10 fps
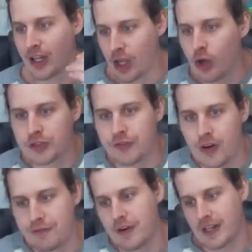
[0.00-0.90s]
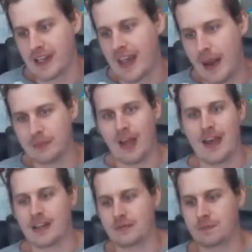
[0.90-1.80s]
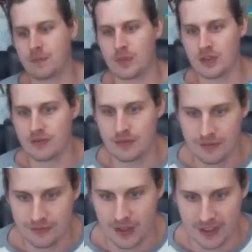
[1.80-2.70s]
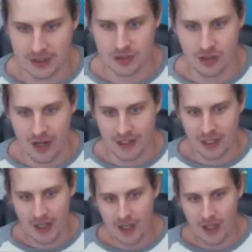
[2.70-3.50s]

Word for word: goes for a freaking game-tying fucking strike.